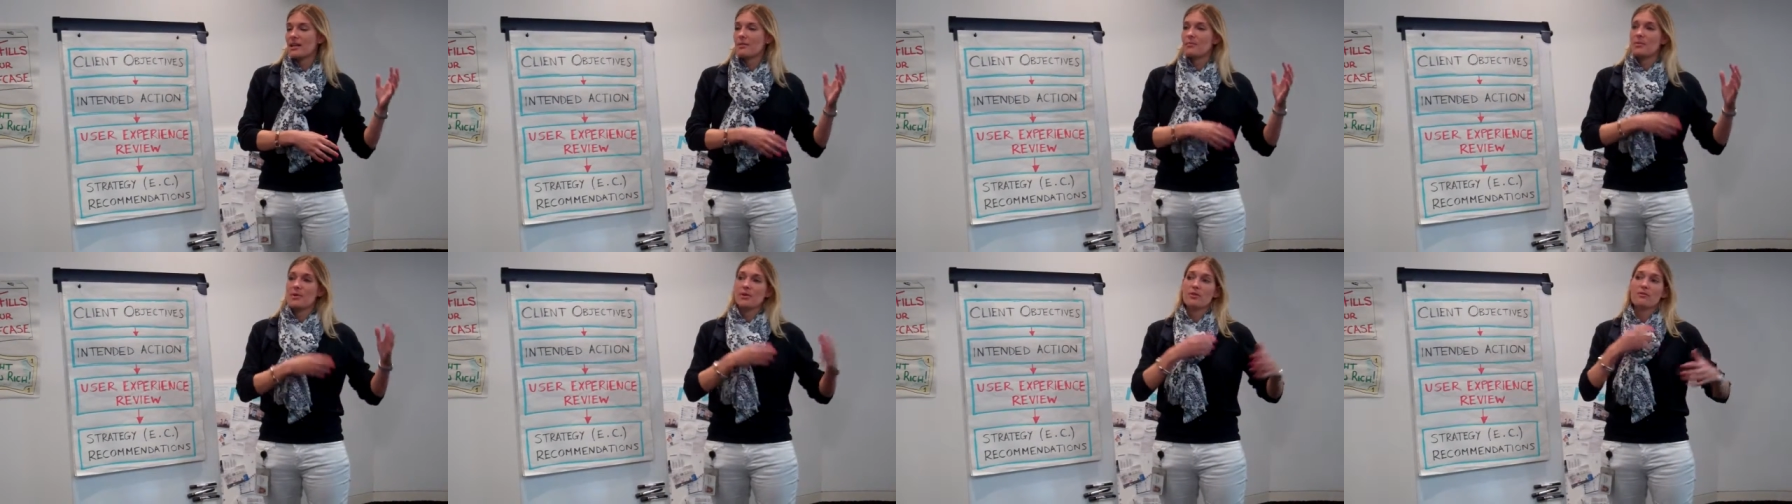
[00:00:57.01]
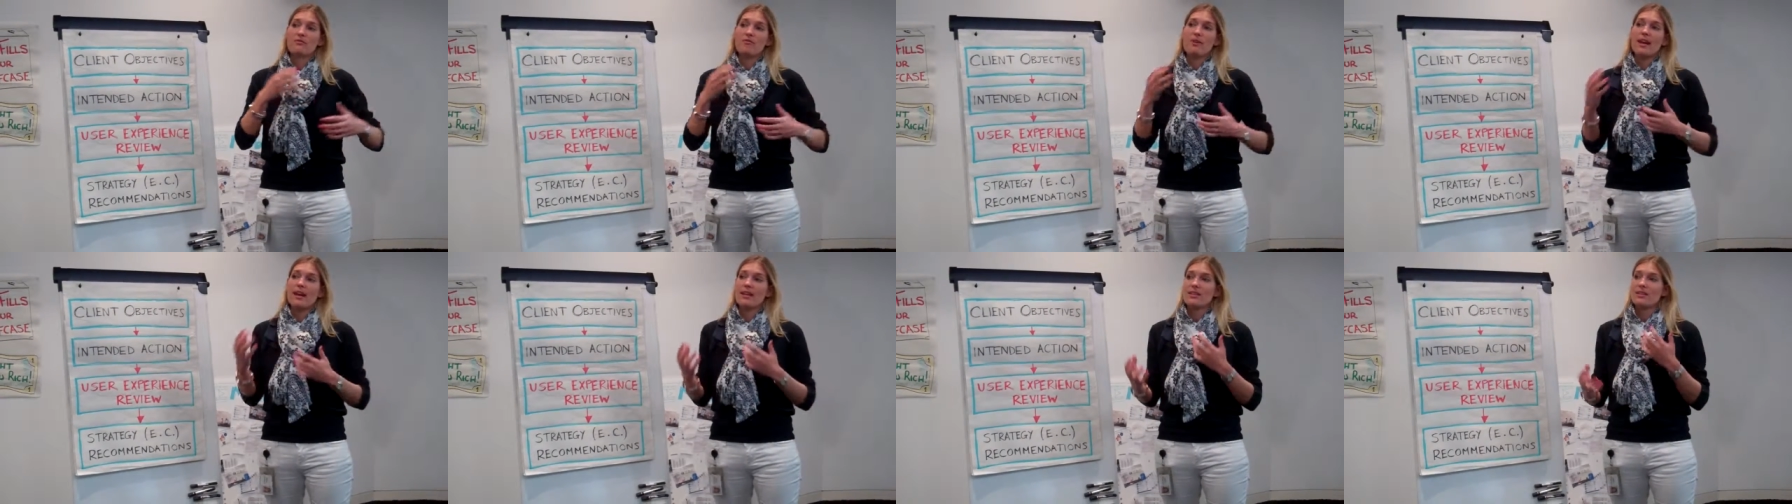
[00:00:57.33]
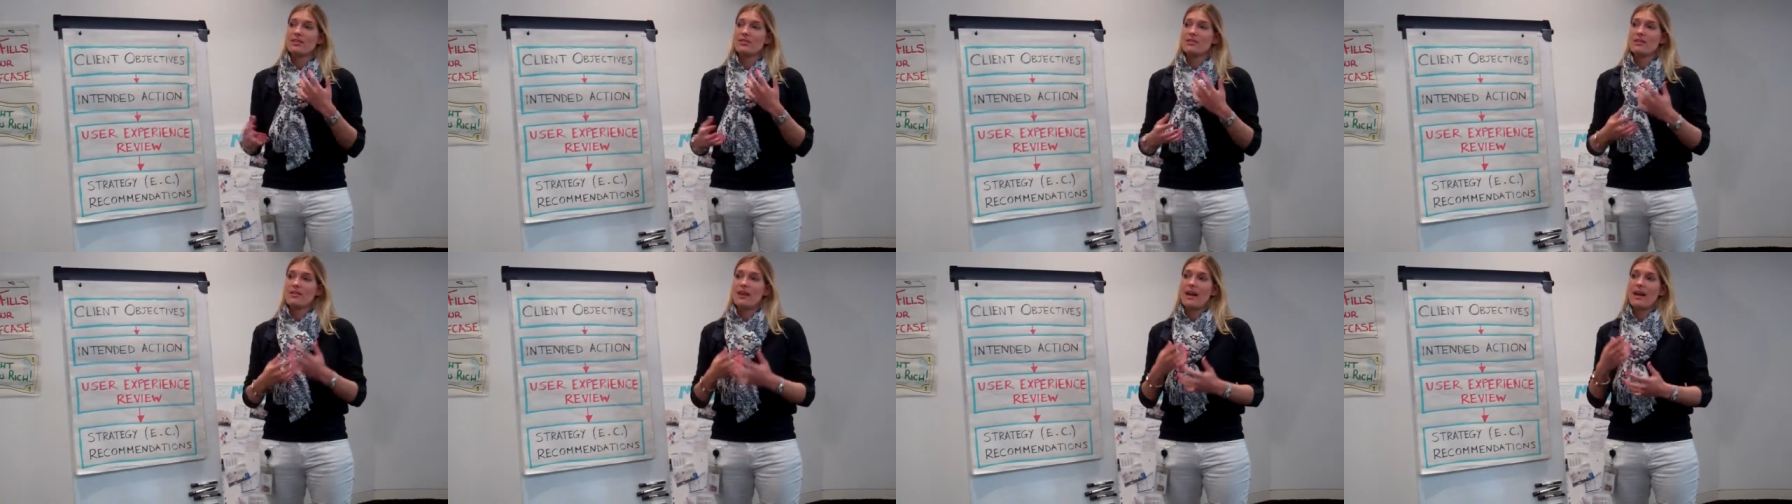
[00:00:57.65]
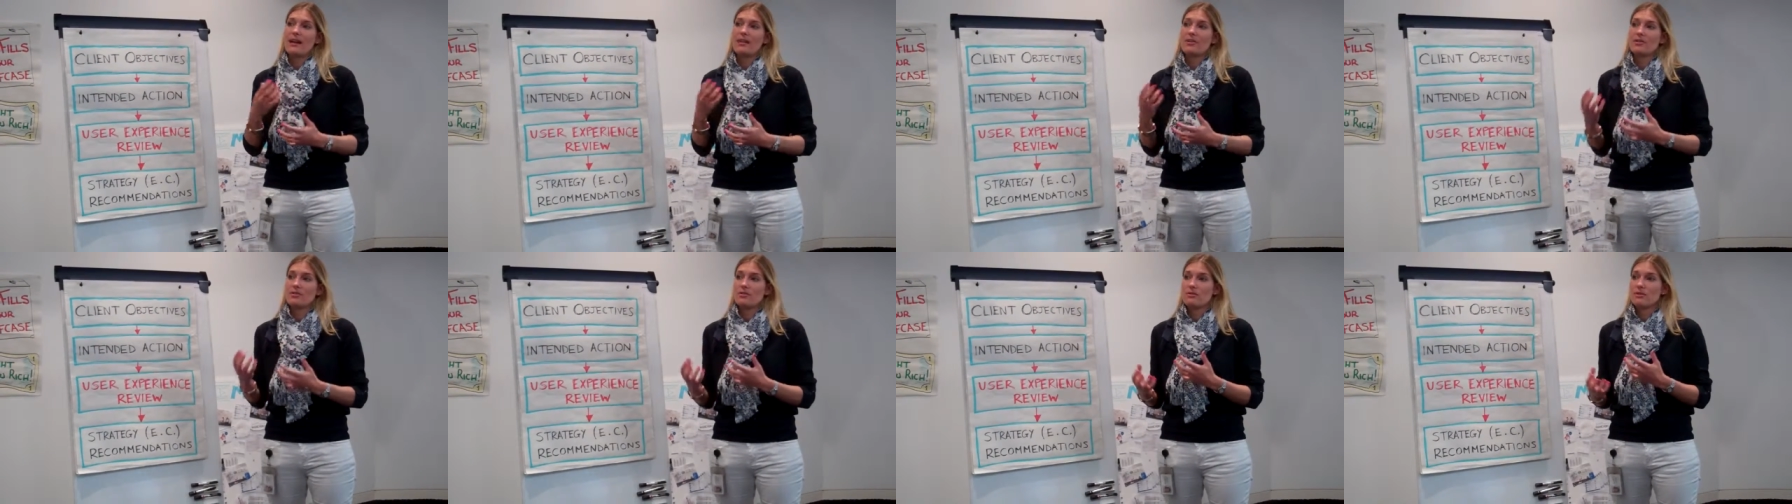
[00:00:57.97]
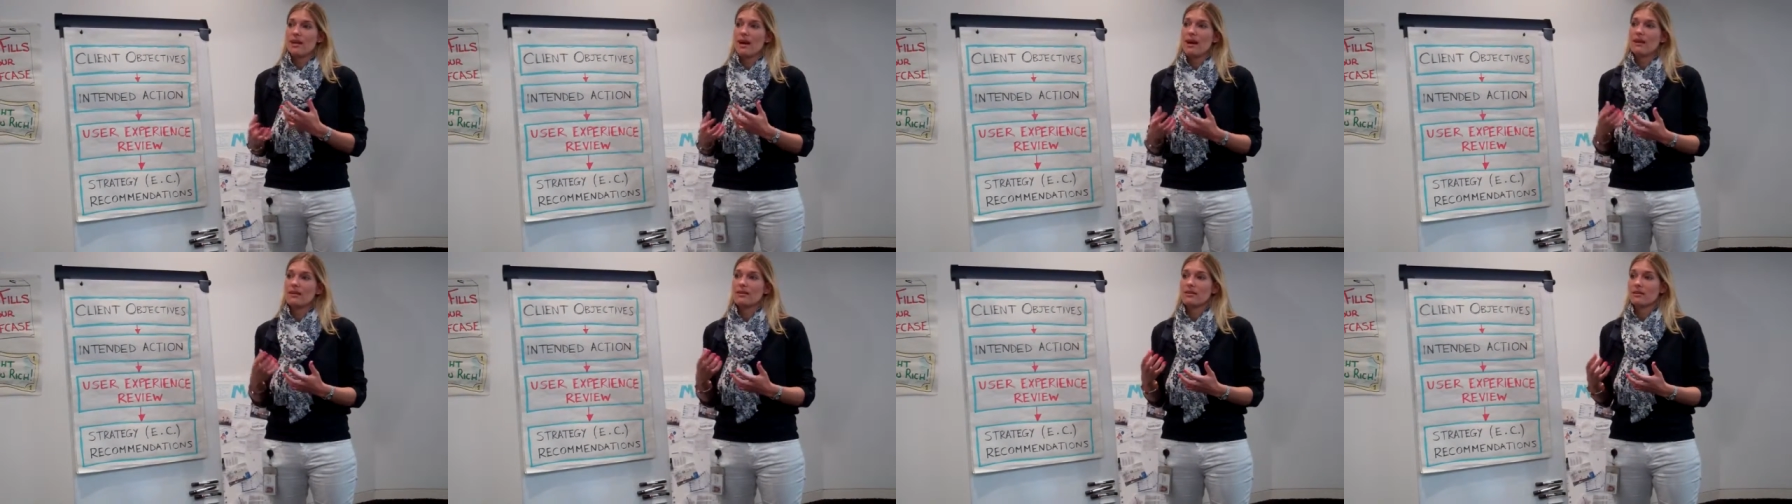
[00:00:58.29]
it'd be great to then do
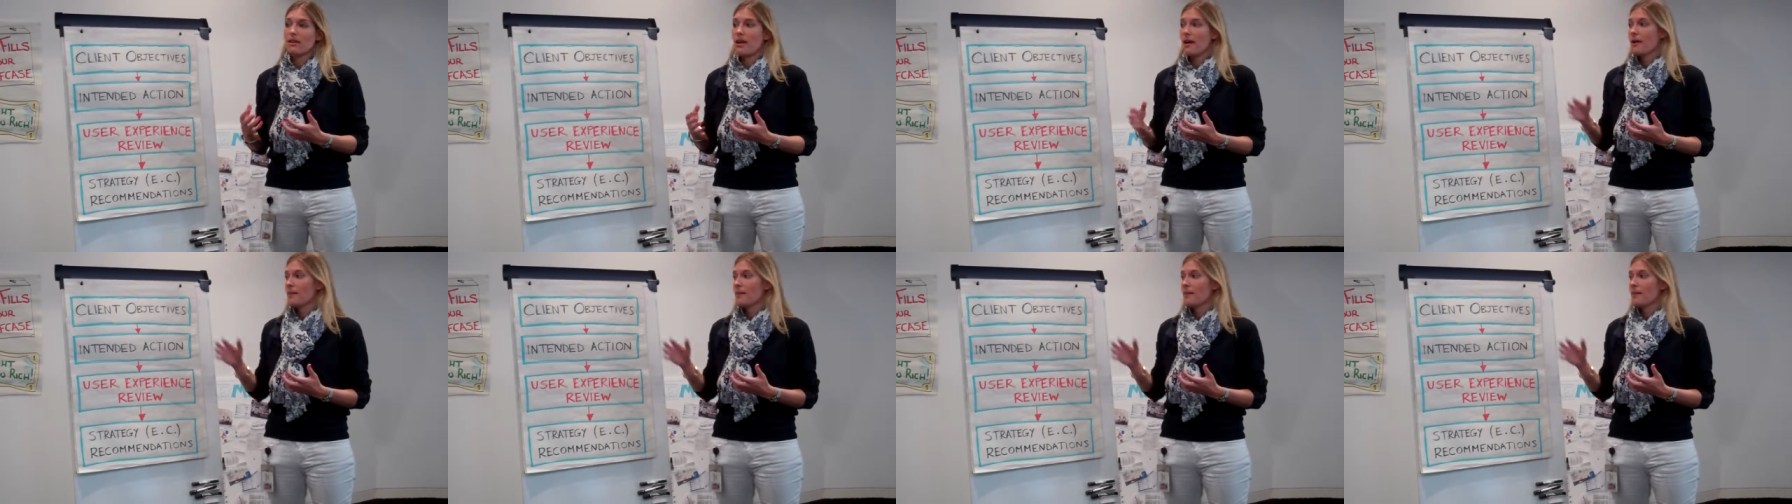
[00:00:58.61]
that,